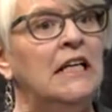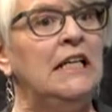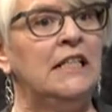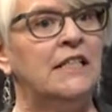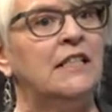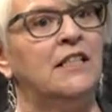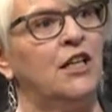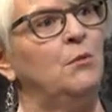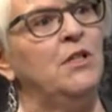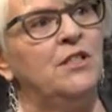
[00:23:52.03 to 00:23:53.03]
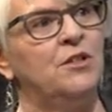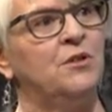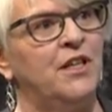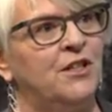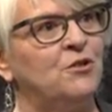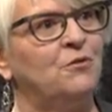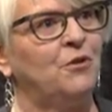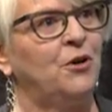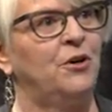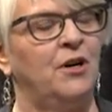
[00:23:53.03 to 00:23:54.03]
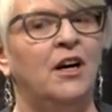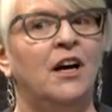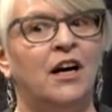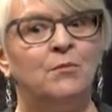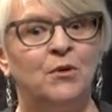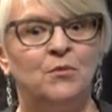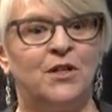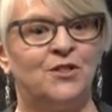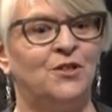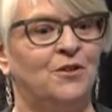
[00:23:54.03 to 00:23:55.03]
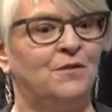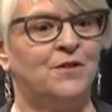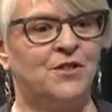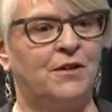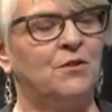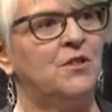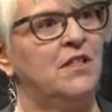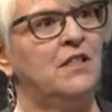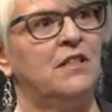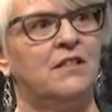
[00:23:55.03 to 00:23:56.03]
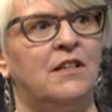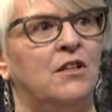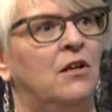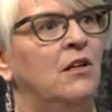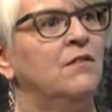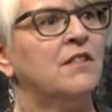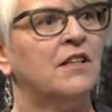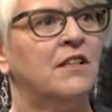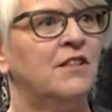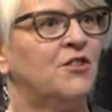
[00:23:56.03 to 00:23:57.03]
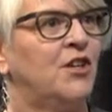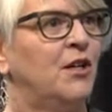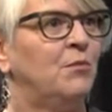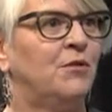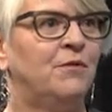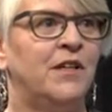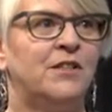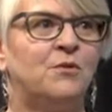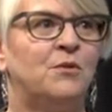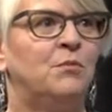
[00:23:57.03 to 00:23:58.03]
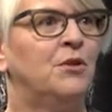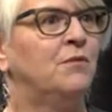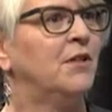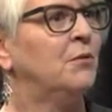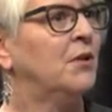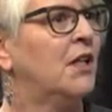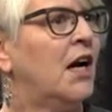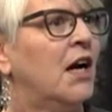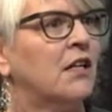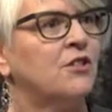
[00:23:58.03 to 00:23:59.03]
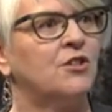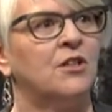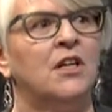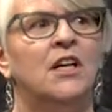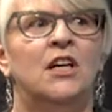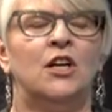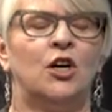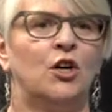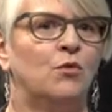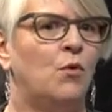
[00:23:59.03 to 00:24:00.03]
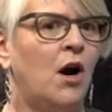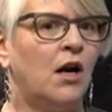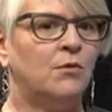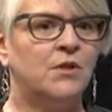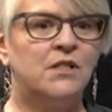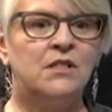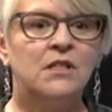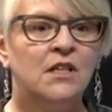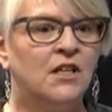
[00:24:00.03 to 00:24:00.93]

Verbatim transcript: It didn't come easy or natural for her. I've been watching her for several seasons, and all of a sudden this time her face was beautifully relaxed, her, her walk was,